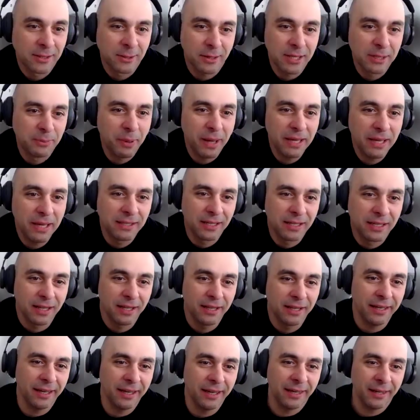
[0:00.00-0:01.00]
So it's
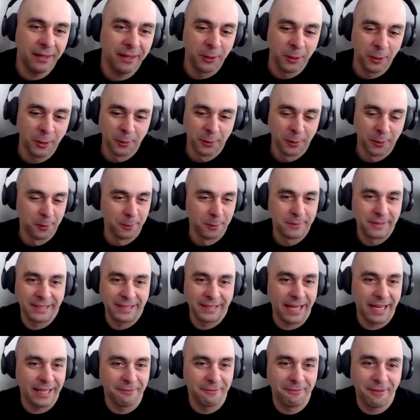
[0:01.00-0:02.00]
basically you
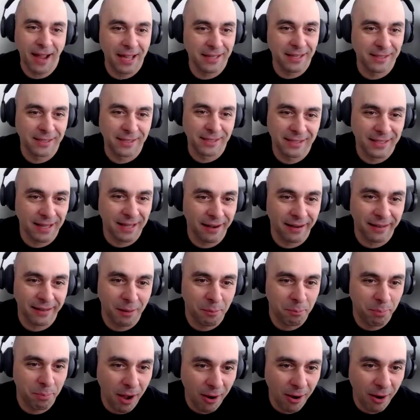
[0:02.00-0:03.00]
take devices out of the
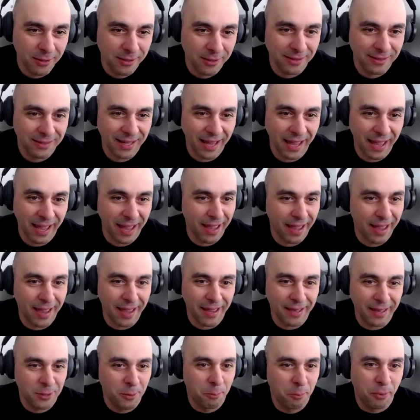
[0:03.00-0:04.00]
box
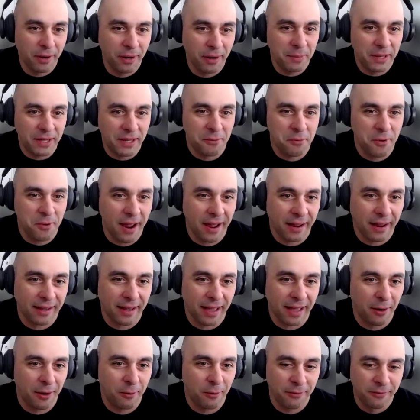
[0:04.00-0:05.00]
and you put them in a rack.
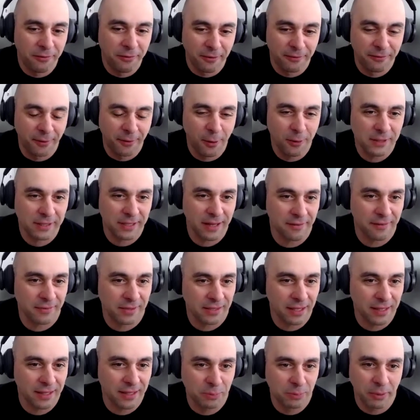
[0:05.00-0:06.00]
I don't know if you folks have
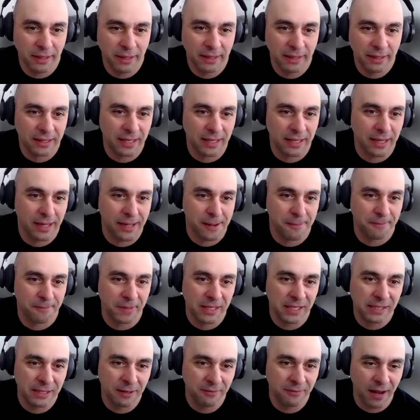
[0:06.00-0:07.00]
seen this, but
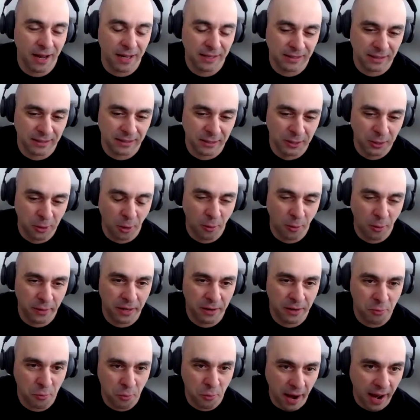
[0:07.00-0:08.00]
these devices go
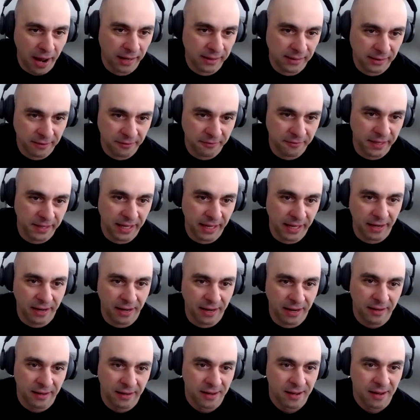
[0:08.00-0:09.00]
in racks of
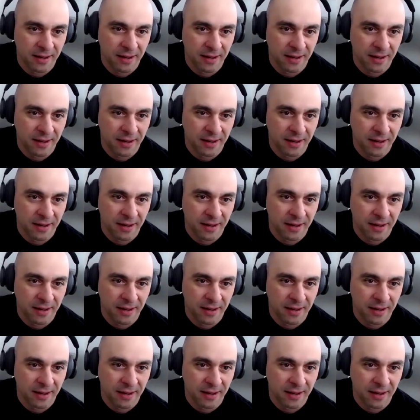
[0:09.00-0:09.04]
data.